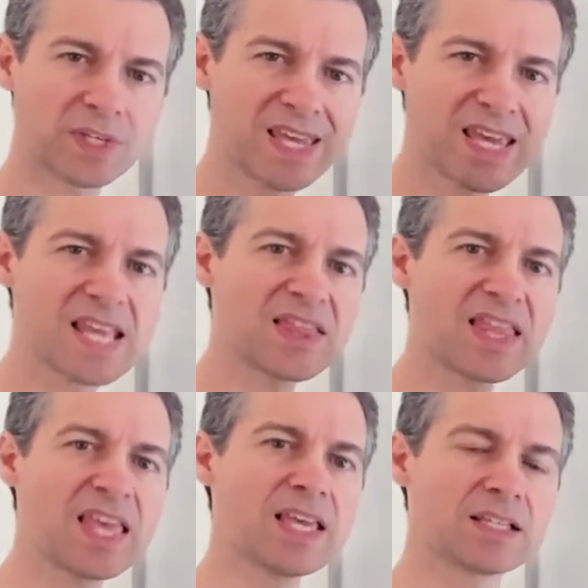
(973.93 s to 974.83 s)
key
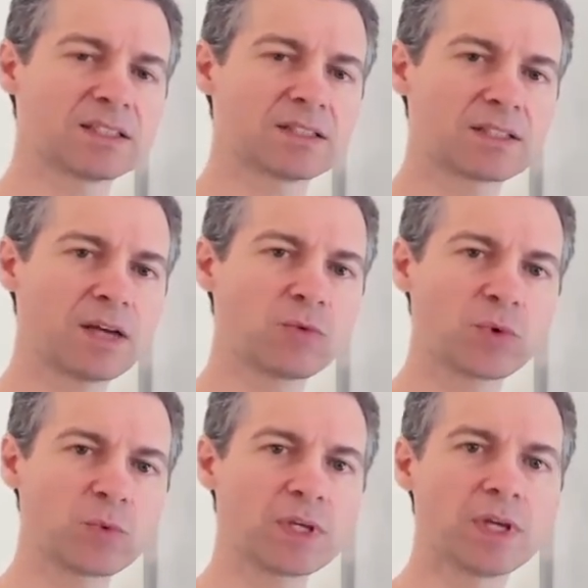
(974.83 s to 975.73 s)
things that
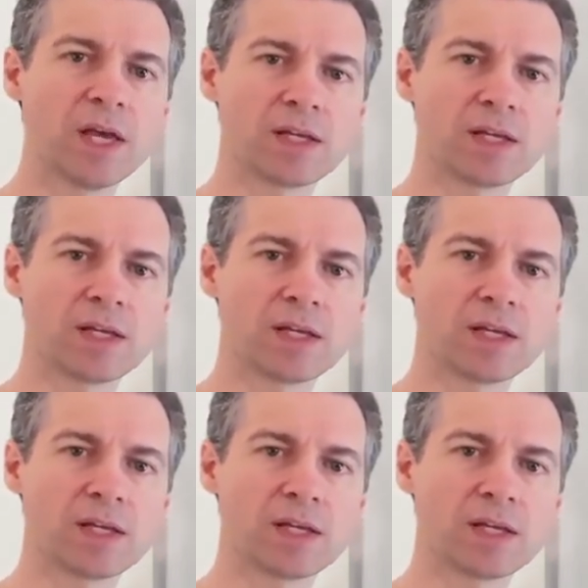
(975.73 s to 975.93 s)
when we